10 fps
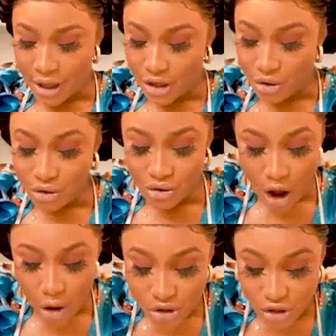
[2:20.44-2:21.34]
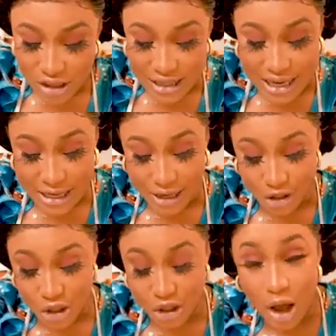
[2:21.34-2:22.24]
You also need a
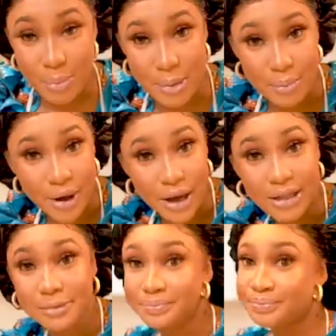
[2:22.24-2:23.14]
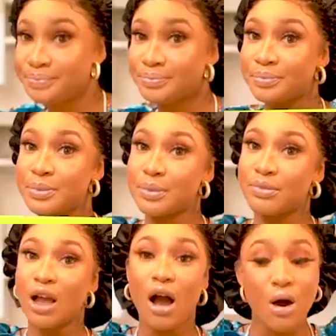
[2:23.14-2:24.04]
chopping board.
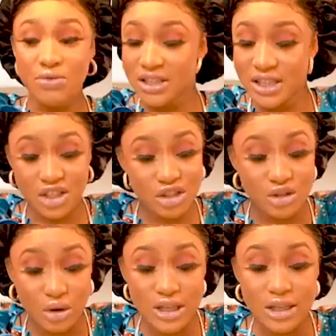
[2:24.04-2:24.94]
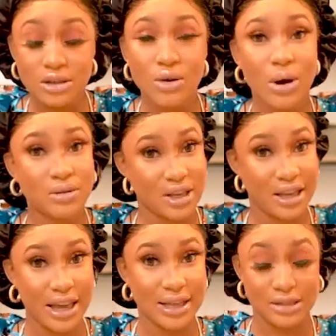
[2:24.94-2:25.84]
All these things you don't need to go out
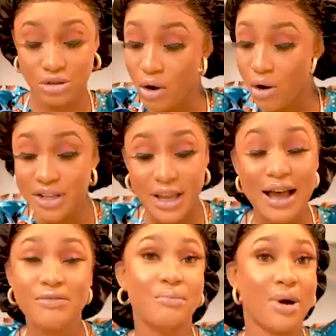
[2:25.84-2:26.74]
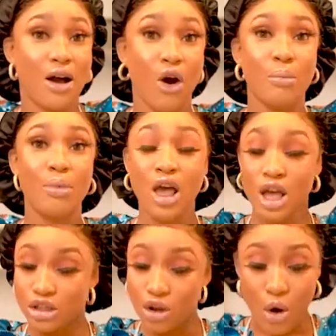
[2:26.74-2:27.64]
and get. You already have them at home.
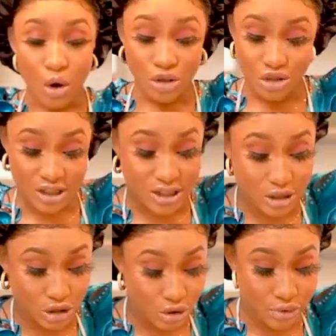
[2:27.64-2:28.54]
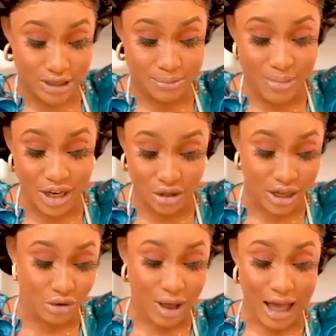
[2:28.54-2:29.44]
So all you just need to do is make sure
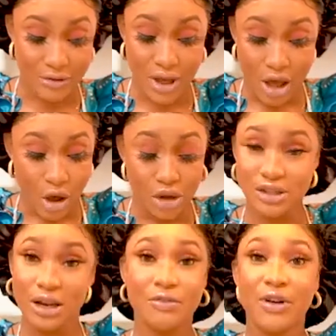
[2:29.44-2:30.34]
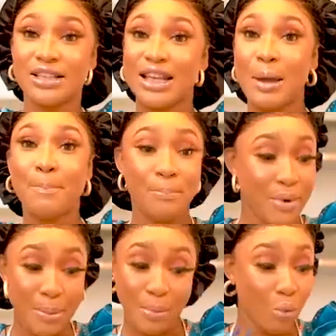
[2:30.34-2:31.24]
that you have or you sacrifice a,
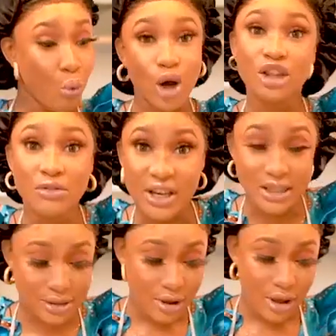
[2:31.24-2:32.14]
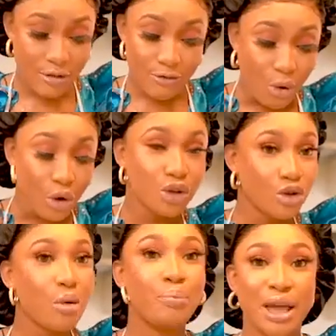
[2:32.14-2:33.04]
a one of it for
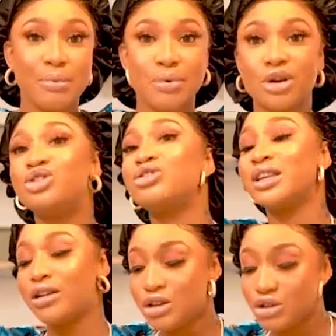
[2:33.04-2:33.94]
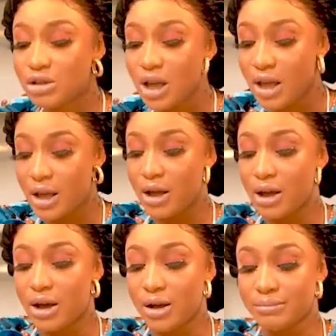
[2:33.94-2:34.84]
your baby because you cannot use
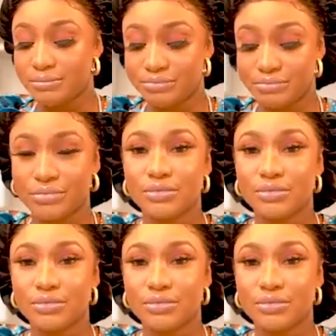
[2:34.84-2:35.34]
um,